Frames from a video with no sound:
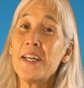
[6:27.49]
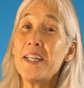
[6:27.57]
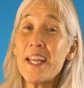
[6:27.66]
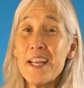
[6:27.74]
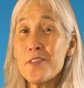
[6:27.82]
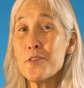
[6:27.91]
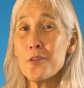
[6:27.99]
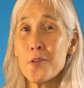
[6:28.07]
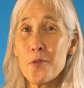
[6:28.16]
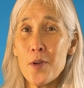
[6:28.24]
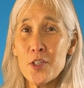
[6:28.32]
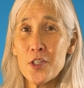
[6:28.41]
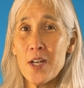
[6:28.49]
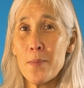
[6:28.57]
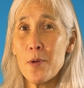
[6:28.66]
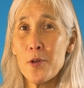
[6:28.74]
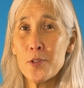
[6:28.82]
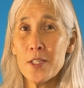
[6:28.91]
In answer to the question I
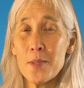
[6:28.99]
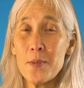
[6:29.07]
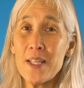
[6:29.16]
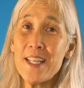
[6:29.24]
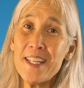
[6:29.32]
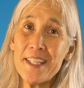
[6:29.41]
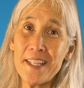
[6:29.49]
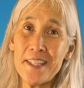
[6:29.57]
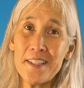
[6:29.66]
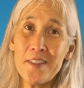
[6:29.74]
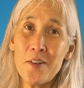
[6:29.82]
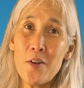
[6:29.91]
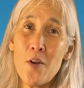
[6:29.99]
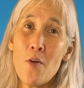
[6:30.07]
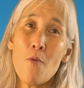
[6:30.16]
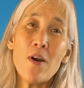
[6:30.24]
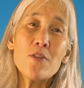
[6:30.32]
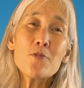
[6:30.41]
posed at the beginning,
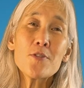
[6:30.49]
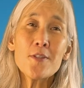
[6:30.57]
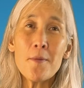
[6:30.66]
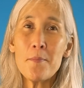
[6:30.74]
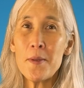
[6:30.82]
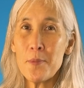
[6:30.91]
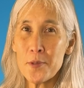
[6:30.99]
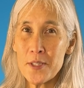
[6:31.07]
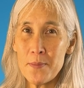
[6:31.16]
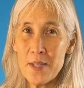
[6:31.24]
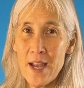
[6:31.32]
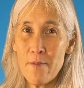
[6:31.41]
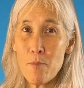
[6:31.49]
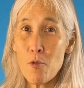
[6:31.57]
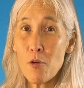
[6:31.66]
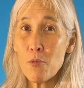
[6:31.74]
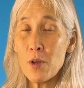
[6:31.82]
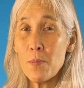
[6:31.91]
why do some people seem to have
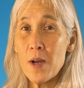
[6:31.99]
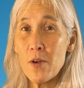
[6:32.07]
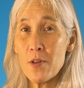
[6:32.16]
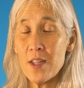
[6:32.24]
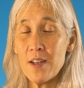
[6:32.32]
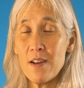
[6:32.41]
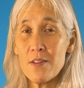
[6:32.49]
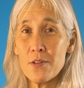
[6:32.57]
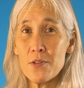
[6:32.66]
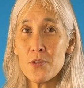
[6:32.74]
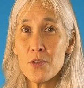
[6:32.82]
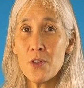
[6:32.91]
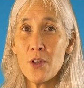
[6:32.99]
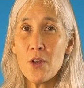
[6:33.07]
more willpower than others?